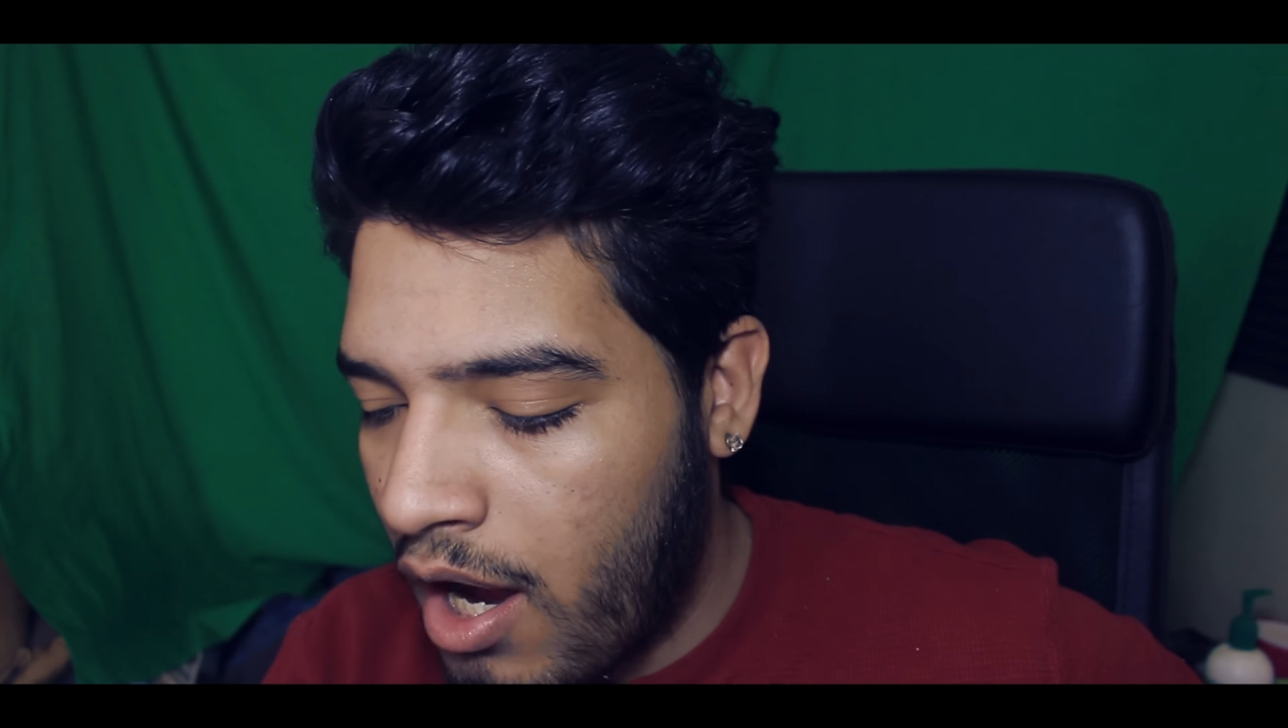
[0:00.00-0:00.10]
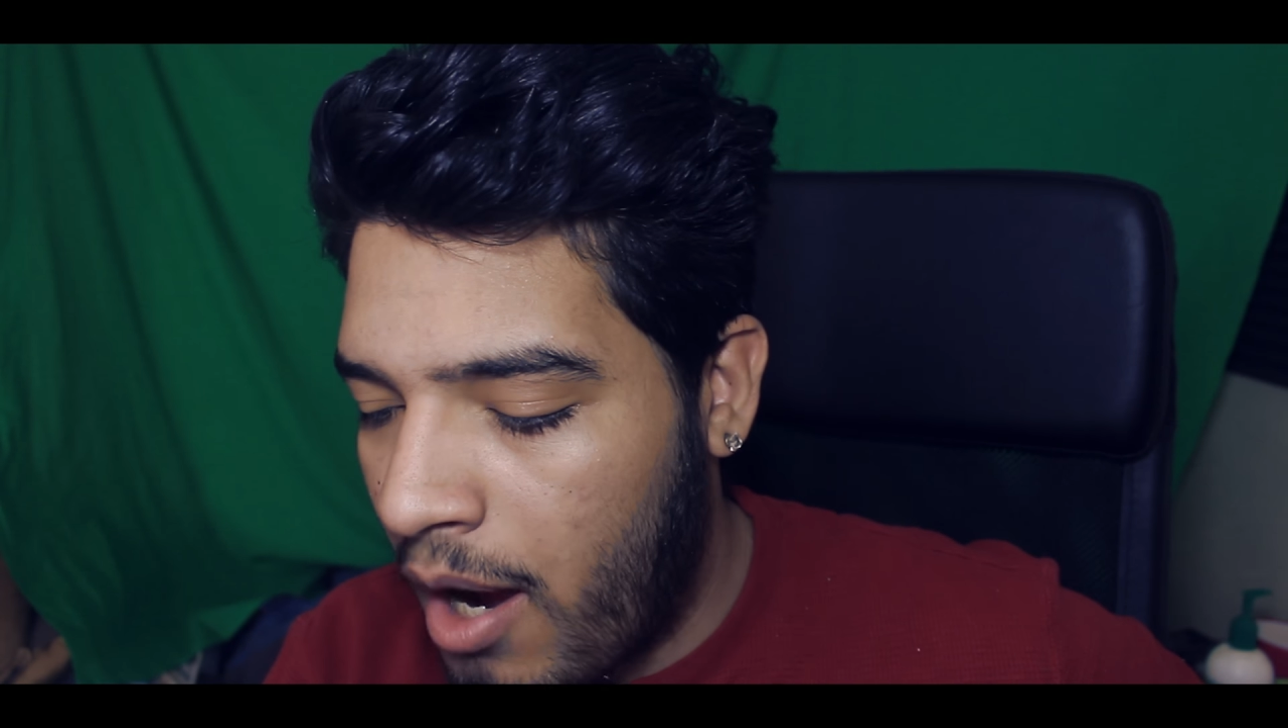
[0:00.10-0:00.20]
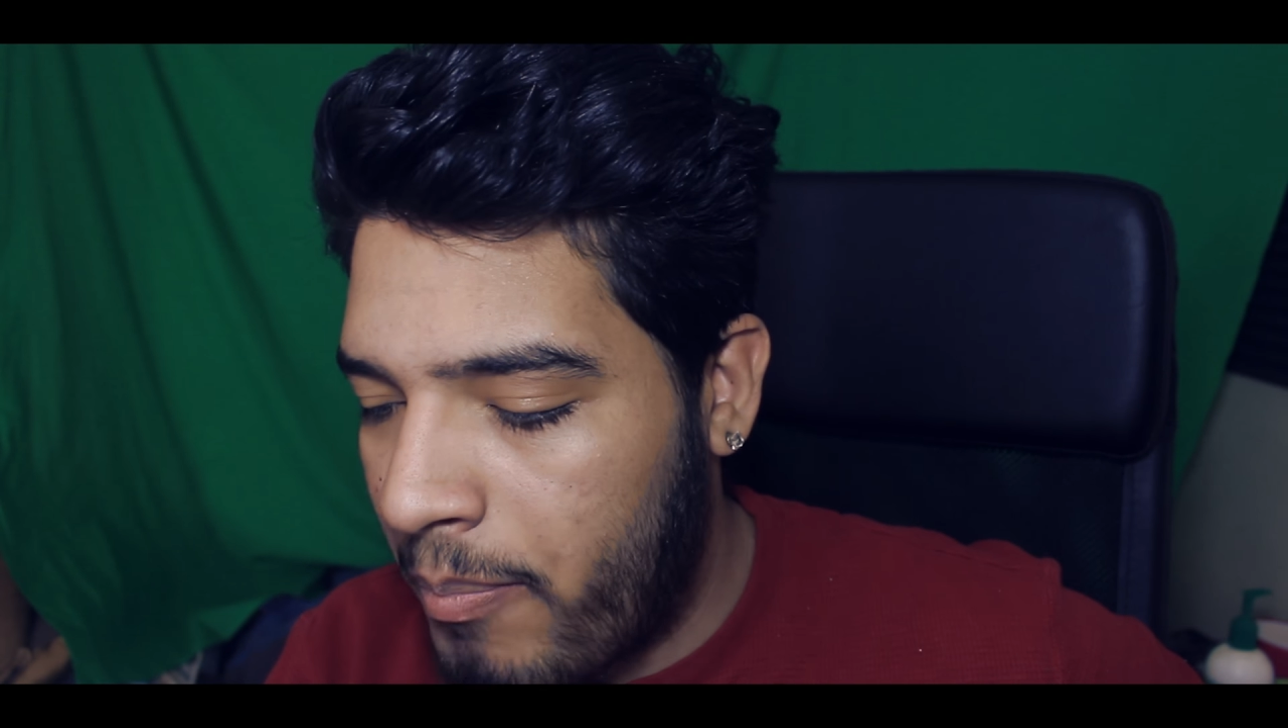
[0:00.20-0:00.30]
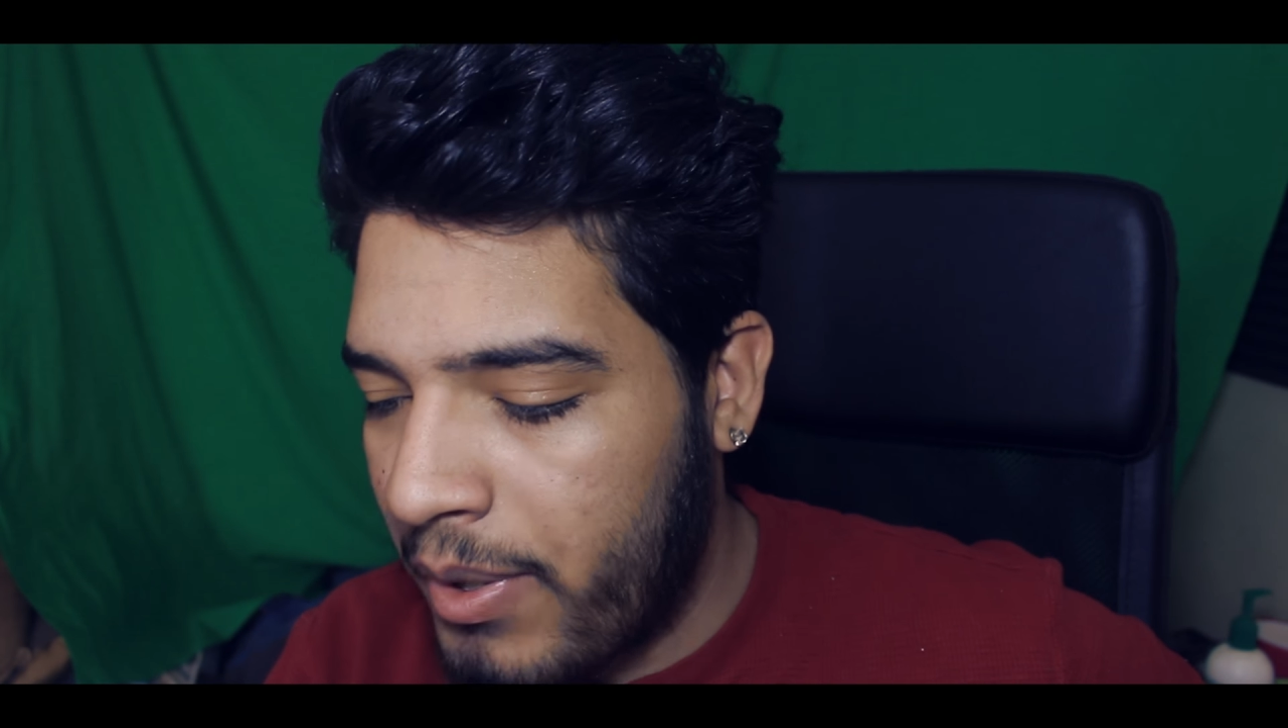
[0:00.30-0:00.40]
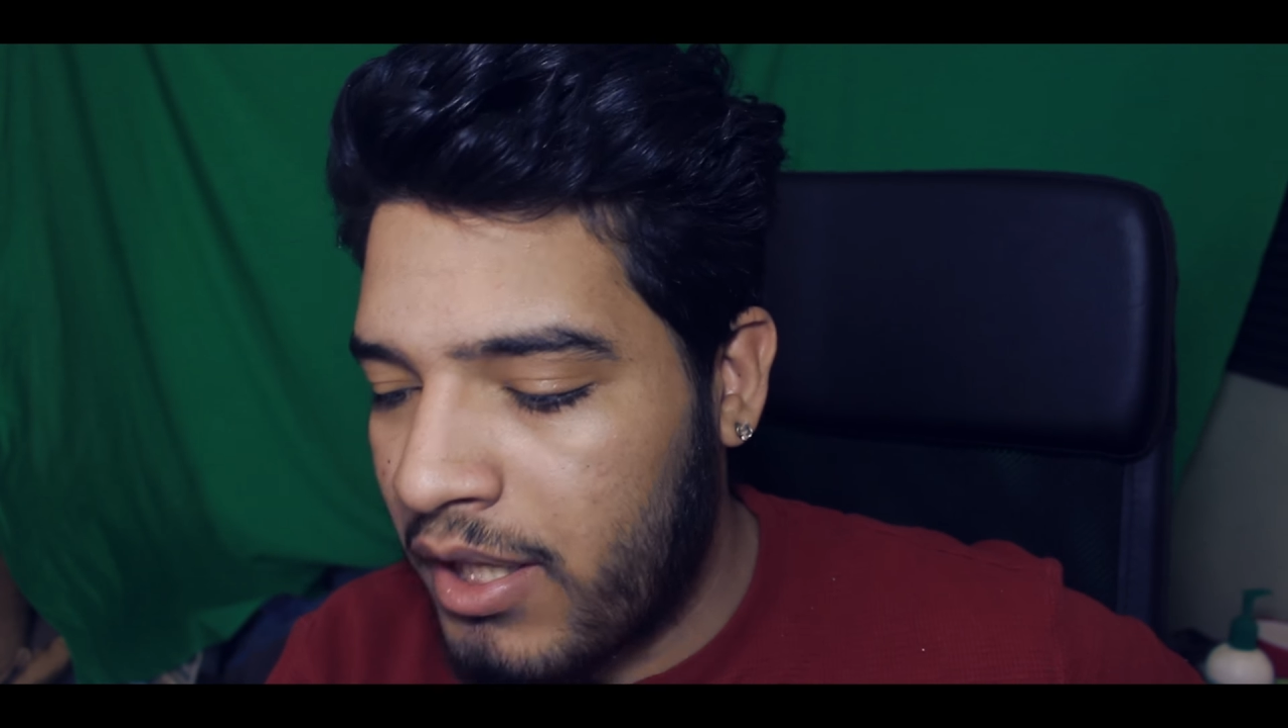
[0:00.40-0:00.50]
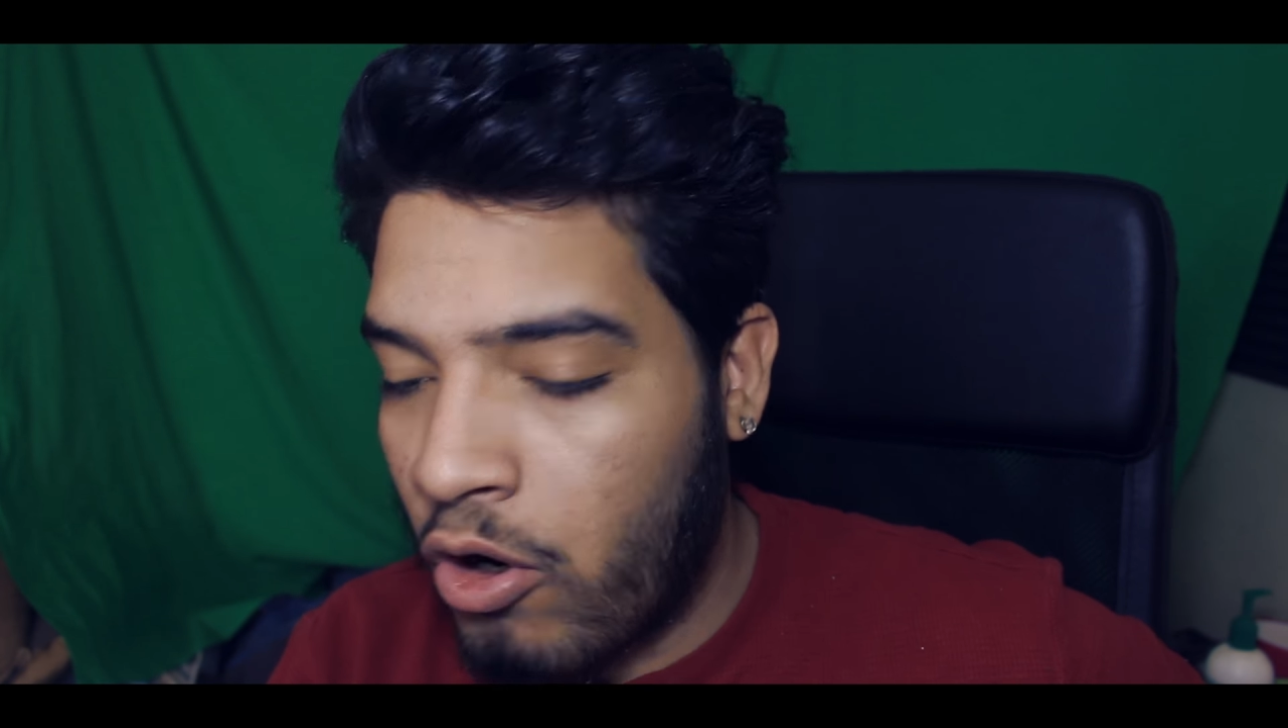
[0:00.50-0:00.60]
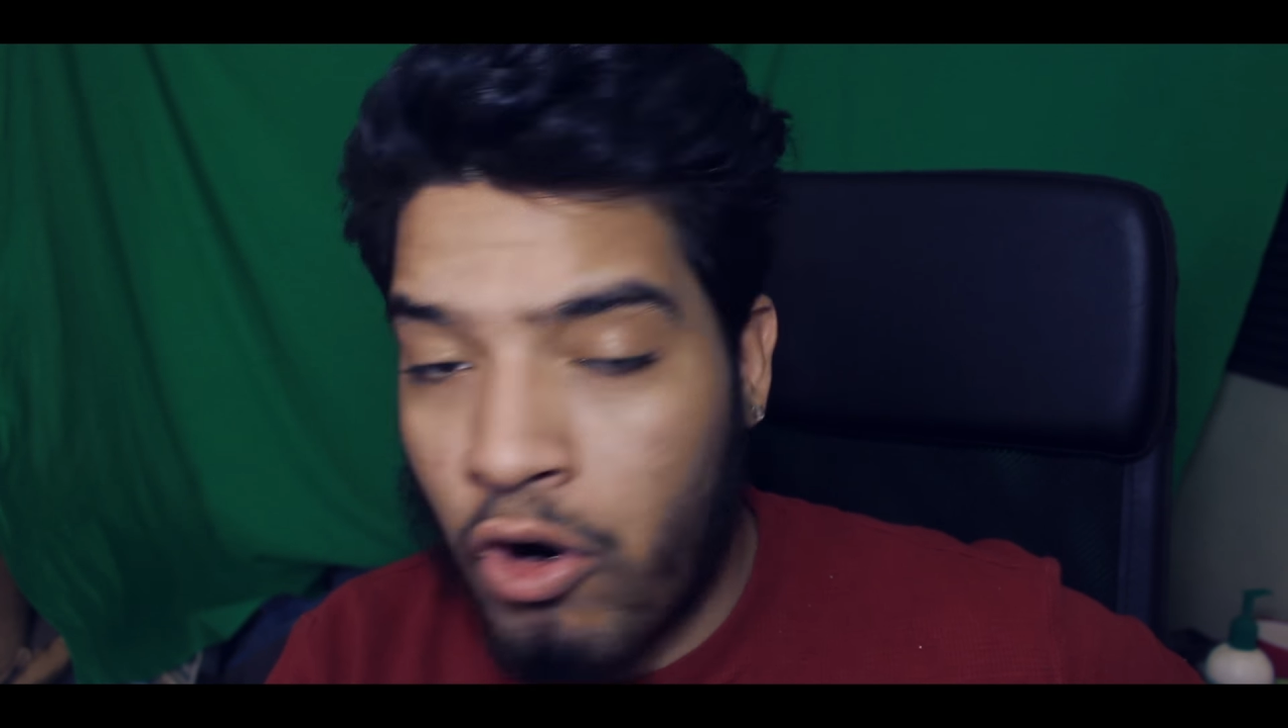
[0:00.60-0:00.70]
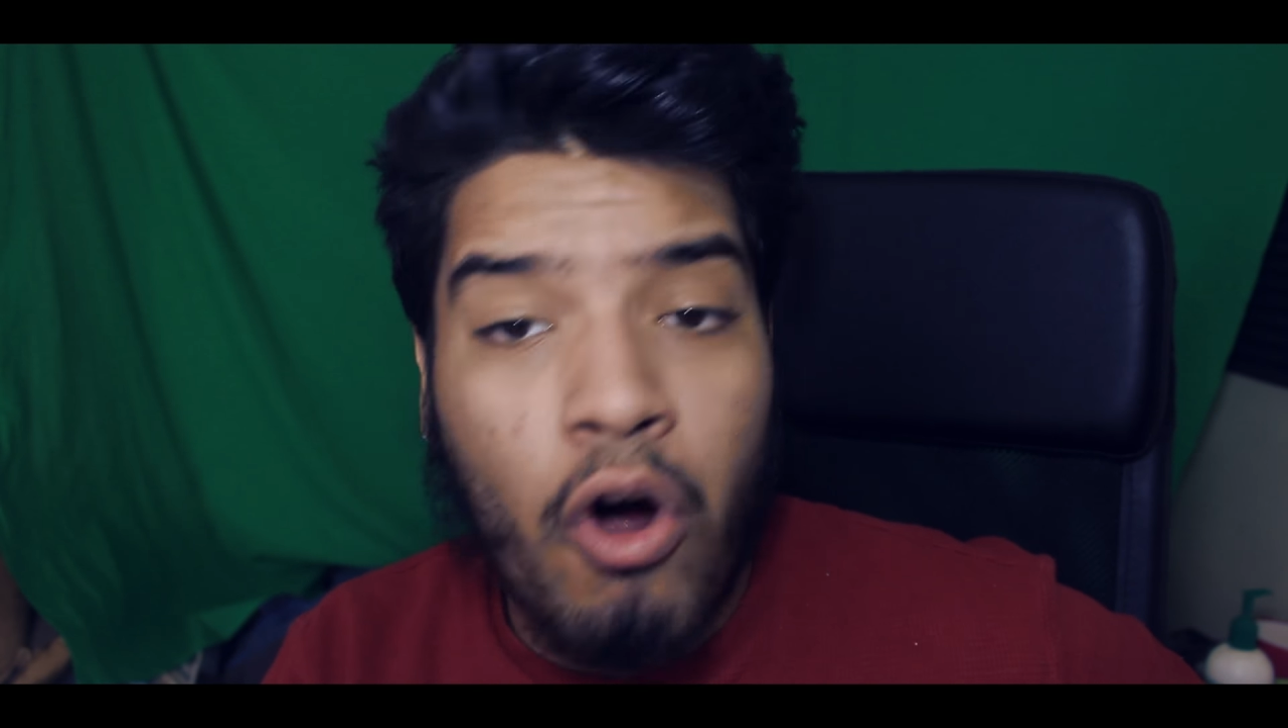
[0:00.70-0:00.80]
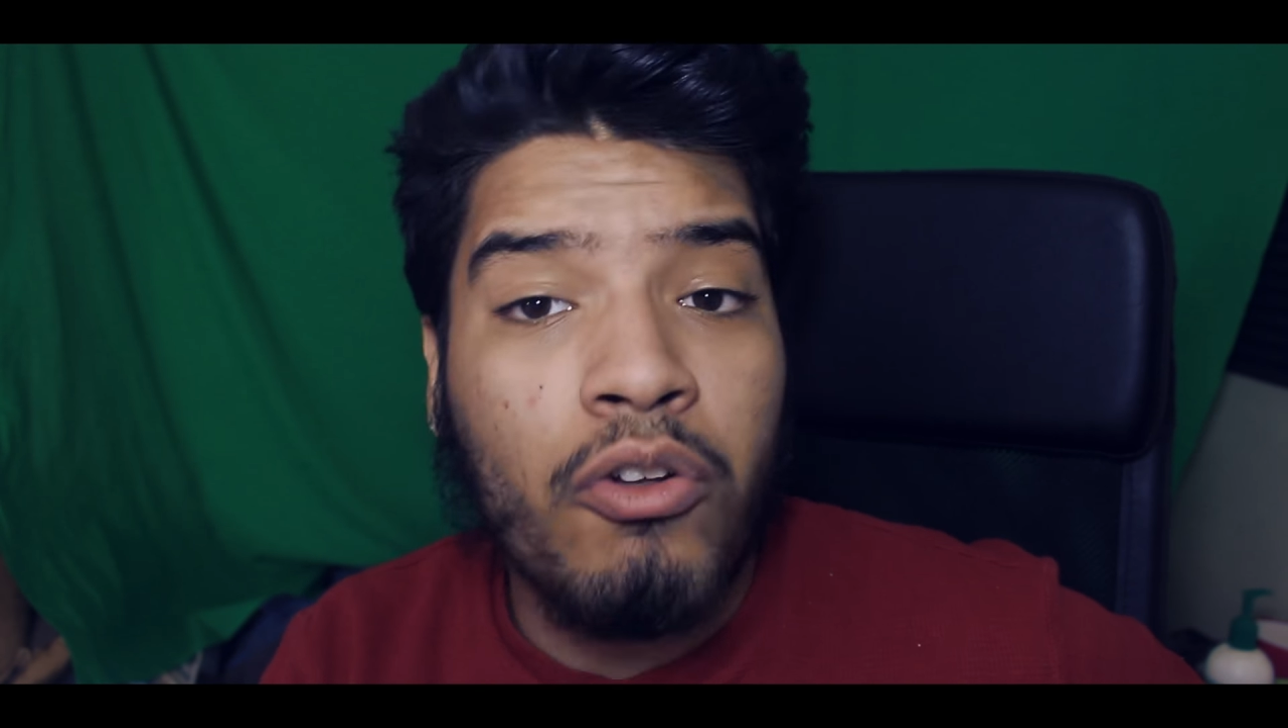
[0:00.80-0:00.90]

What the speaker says: ability or